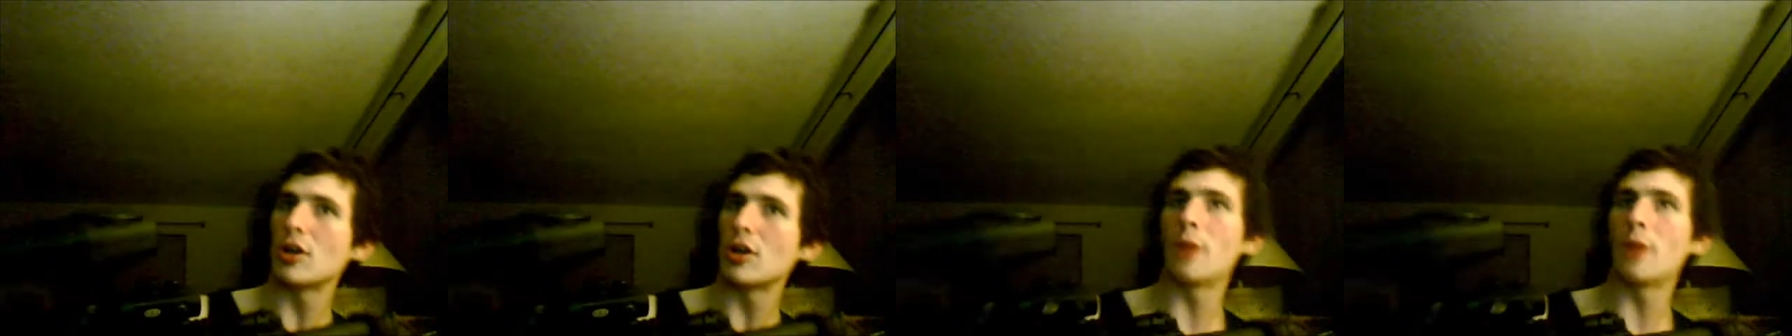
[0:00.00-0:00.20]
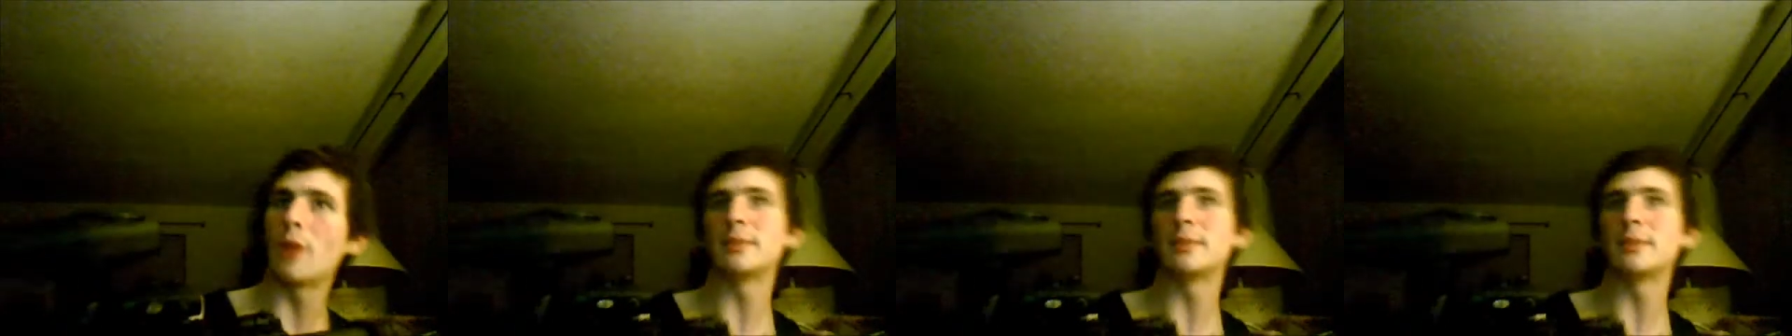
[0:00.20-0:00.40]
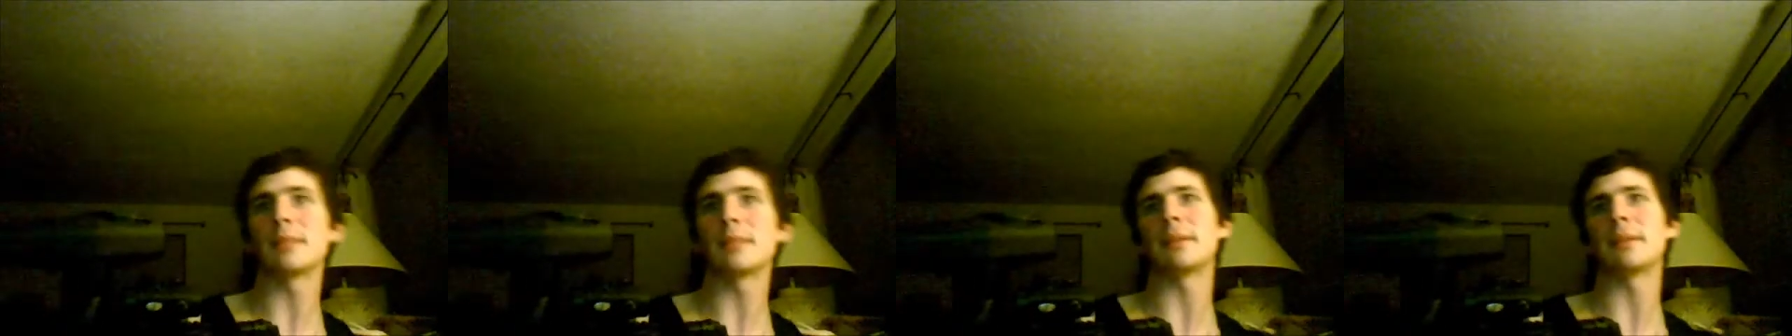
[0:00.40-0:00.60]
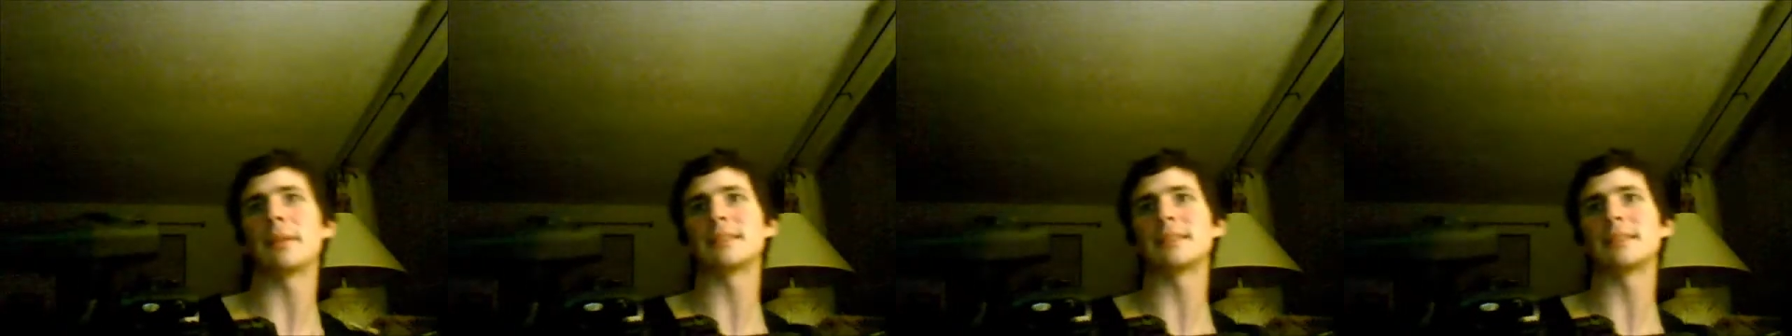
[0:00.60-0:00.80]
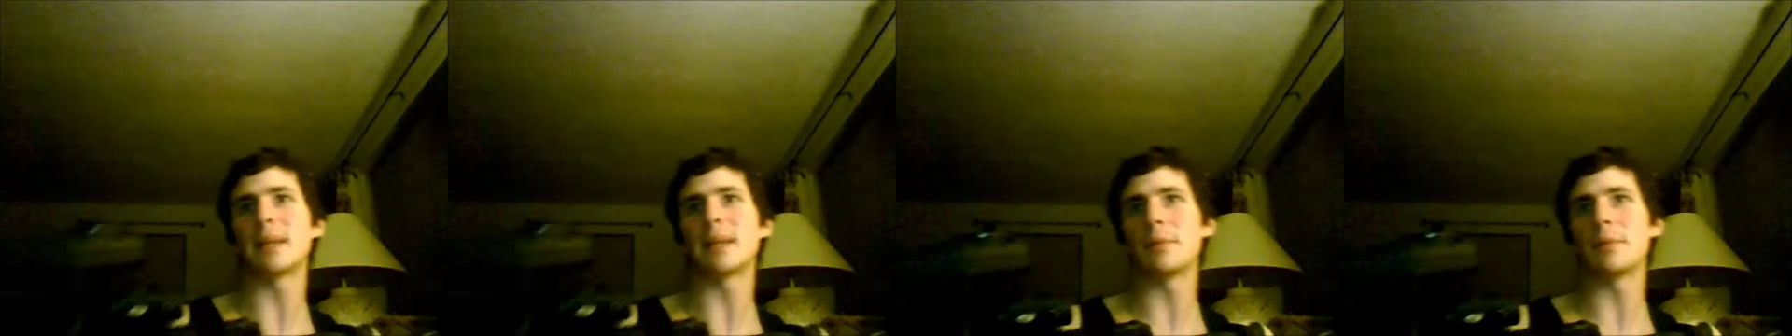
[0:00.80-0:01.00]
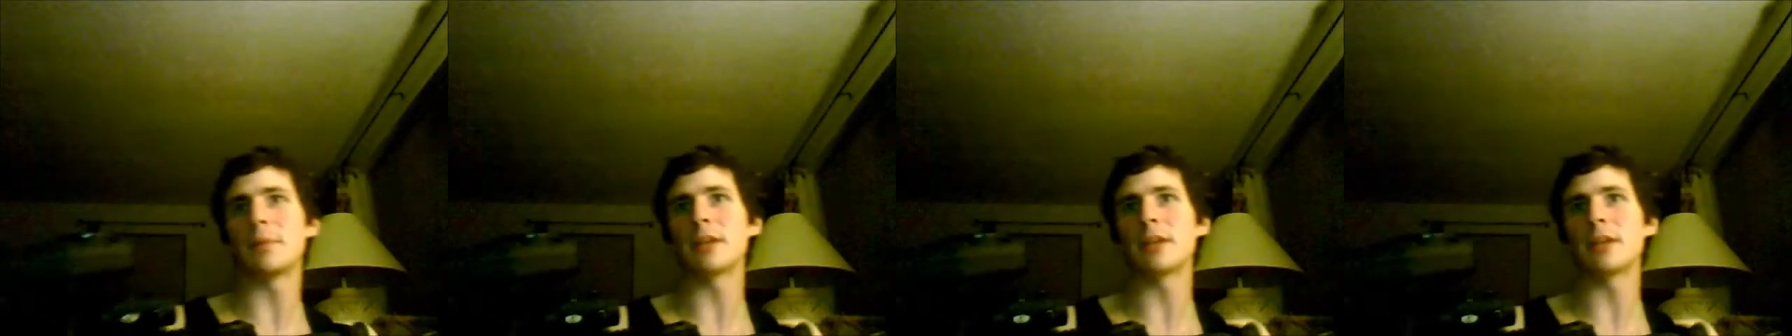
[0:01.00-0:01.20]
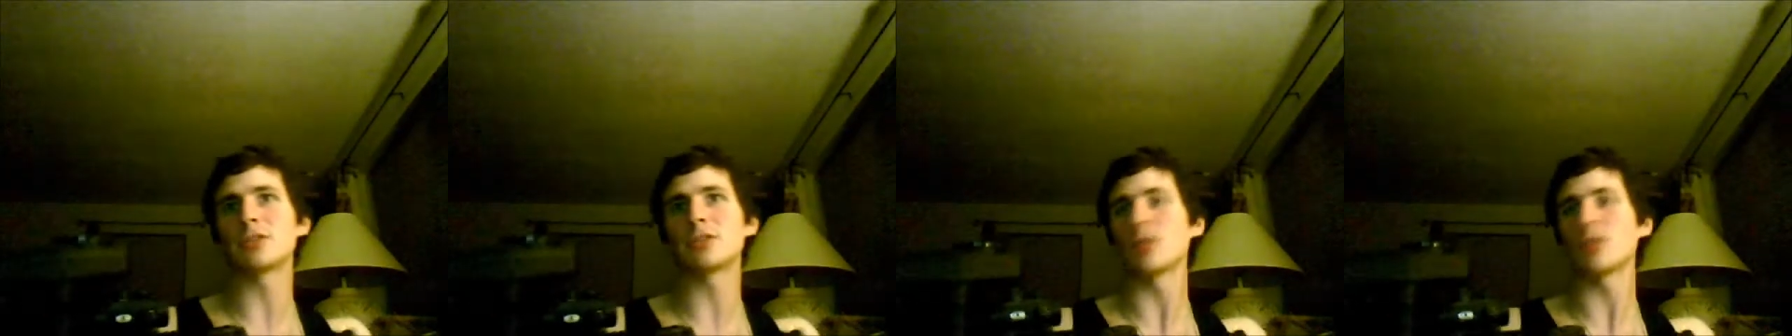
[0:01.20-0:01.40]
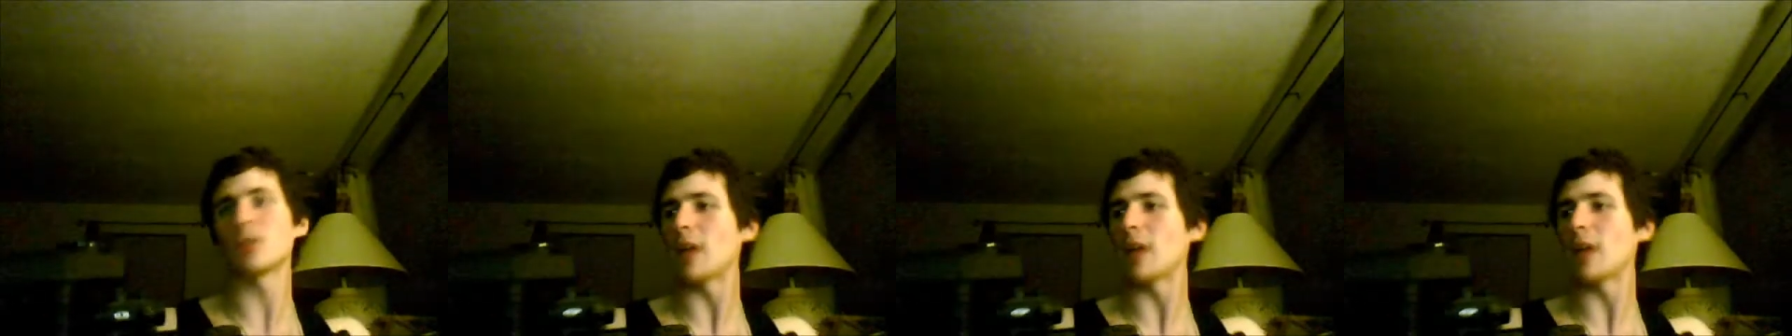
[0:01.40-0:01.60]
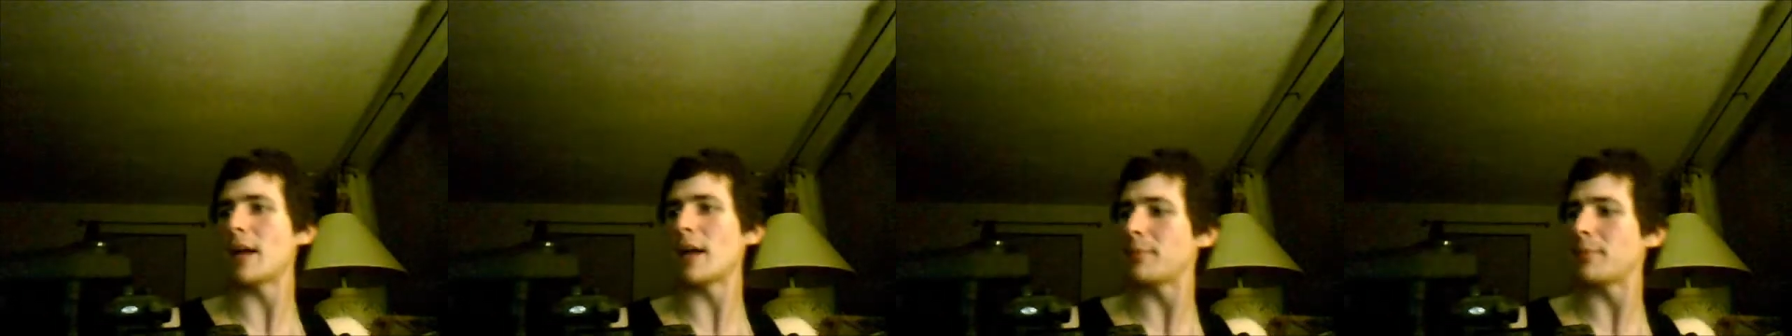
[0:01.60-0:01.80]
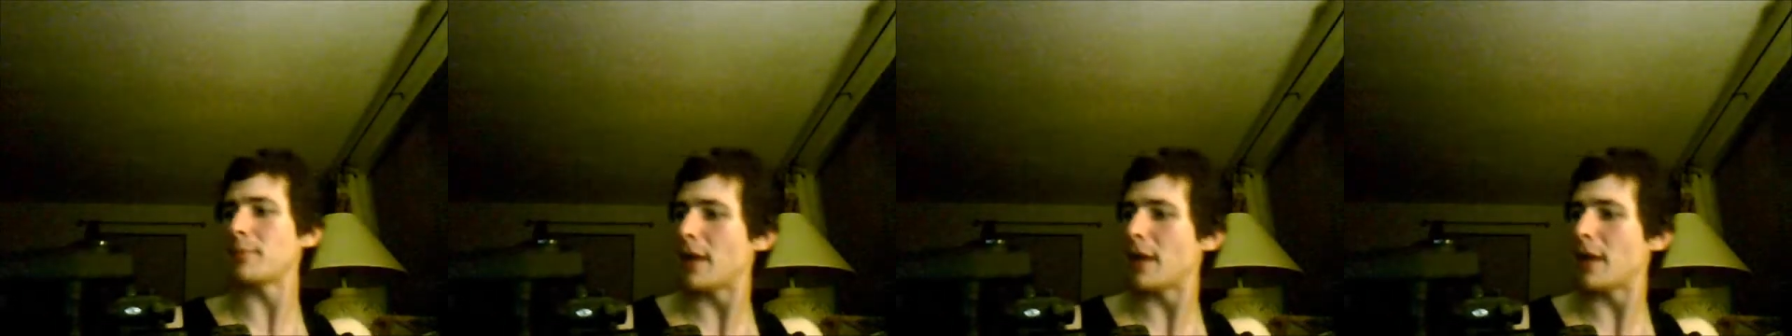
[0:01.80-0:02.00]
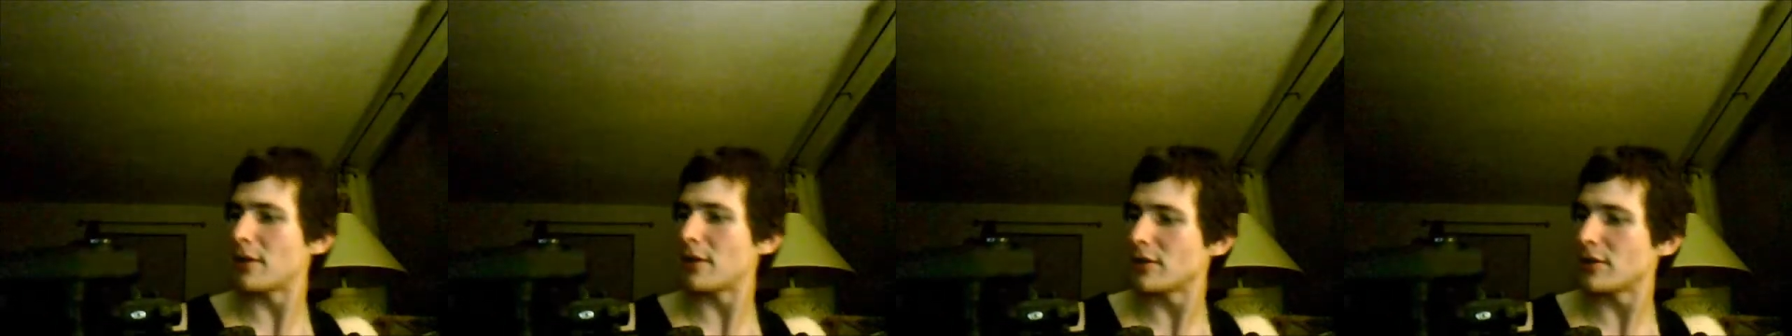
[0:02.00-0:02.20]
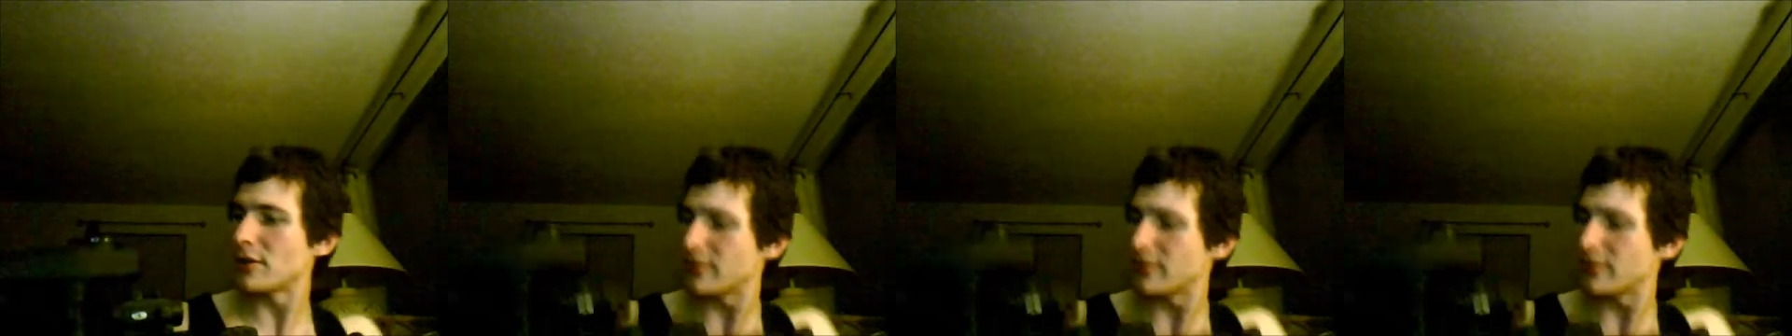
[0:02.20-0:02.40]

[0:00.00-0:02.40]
Opens up my sight picture a lot better.